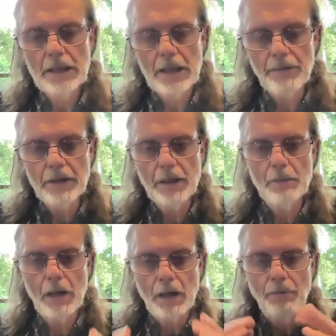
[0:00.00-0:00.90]
giving
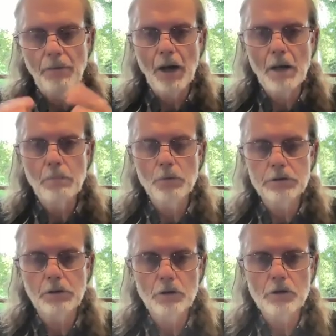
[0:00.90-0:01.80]
them a viable
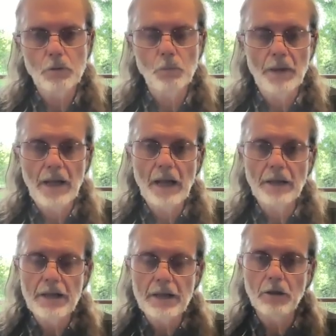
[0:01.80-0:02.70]
solution.
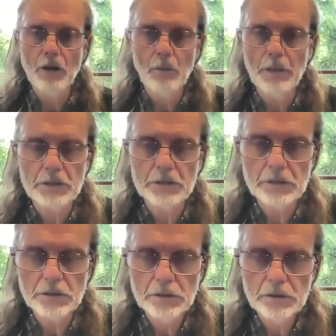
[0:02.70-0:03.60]
Without
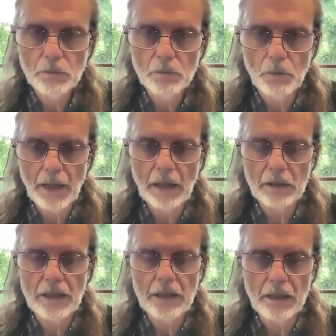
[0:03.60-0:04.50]
economics,
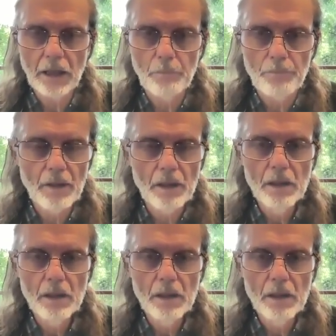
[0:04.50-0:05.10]
without income,